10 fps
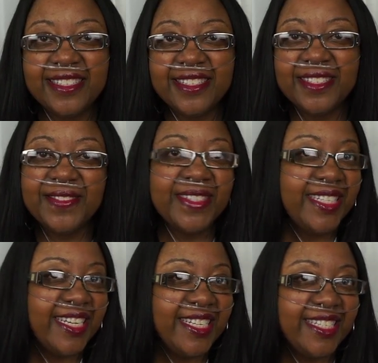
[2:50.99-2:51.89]
It's really
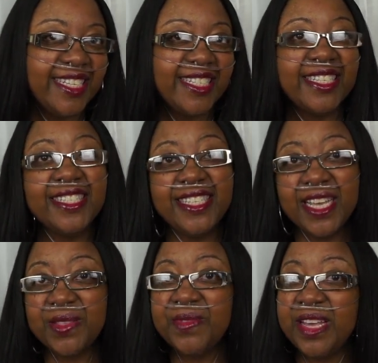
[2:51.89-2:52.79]
nice, and it does
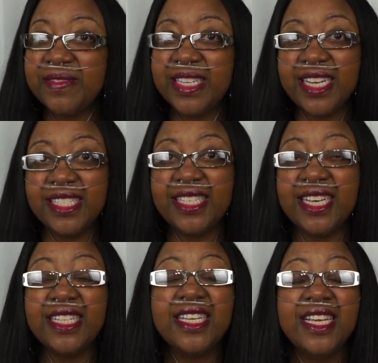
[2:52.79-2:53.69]
take the waves, like I said.